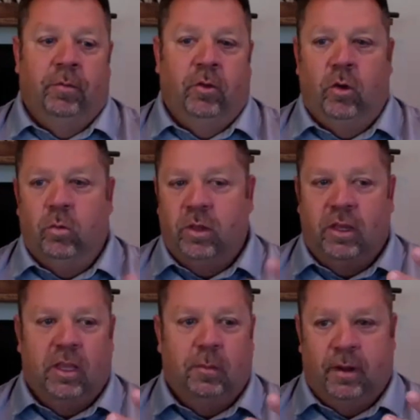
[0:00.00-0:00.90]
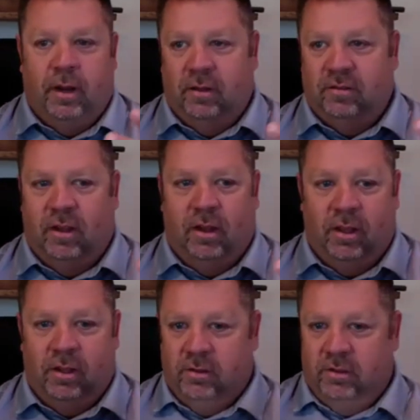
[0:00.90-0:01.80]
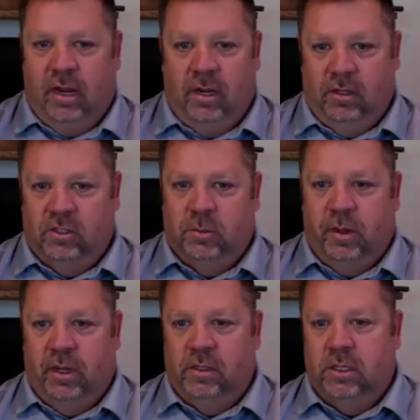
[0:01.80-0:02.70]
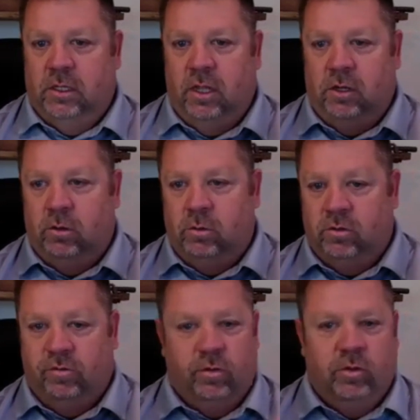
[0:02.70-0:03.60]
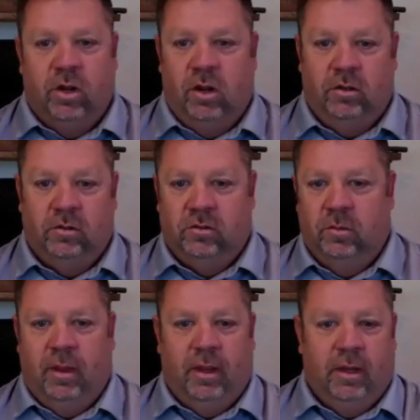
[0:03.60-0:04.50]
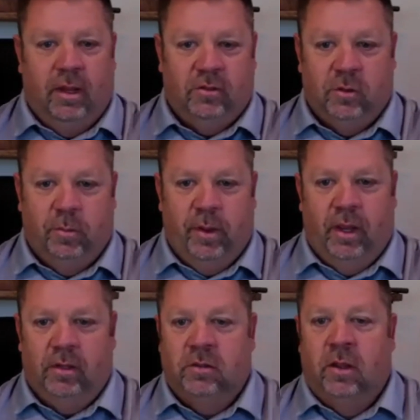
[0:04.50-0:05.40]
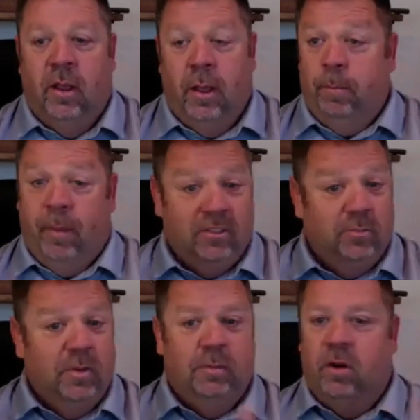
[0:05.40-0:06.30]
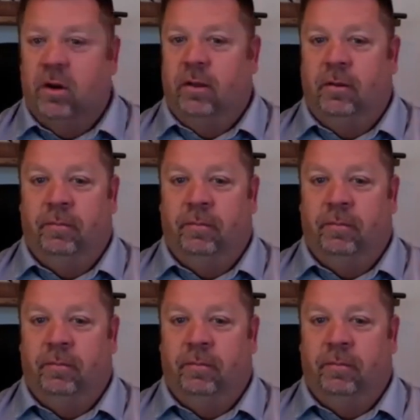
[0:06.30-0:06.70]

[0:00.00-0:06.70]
Could we keep it as a entertaining space and then use futons to make an extra bed? Beds mean money.